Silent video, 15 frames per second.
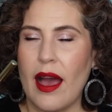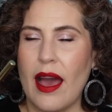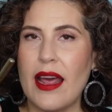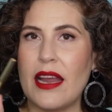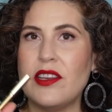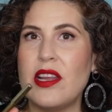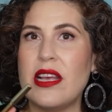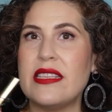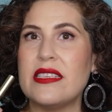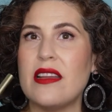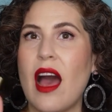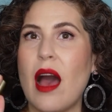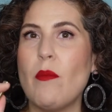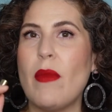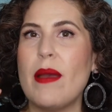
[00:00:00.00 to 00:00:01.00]
I, it's
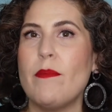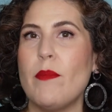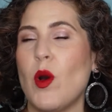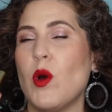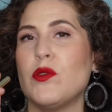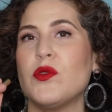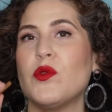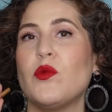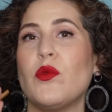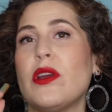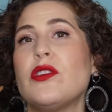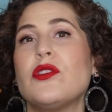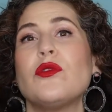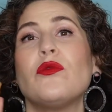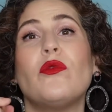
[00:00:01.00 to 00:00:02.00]
not my most
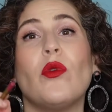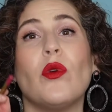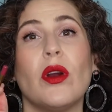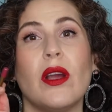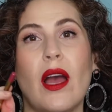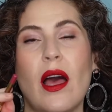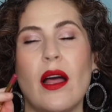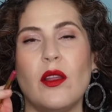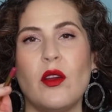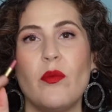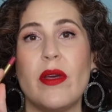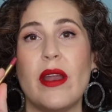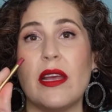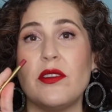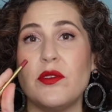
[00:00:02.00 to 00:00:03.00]
reached for color,
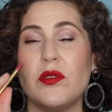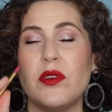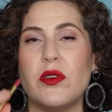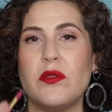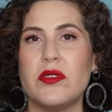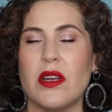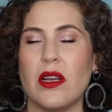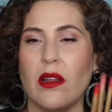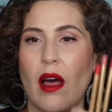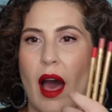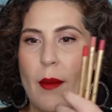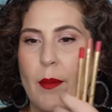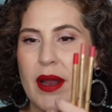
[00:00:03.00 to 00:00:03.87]
but I do use it a lot.